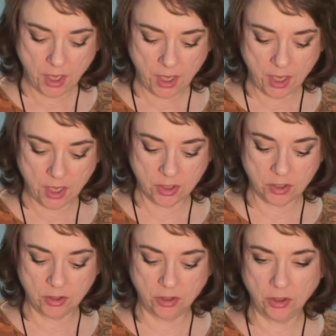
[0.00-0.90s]
and
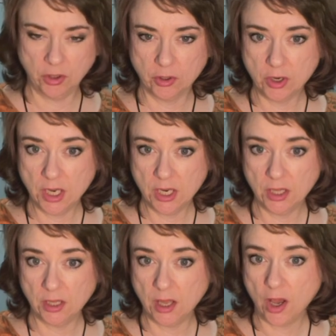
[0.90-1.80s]
learning
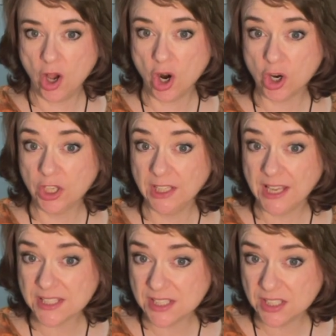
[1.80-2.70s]
hard
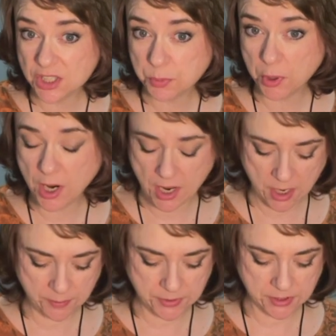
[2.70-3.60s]
lessons,
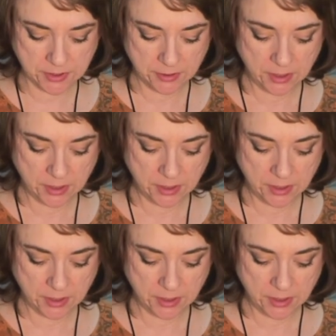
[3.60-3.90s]
perhaps,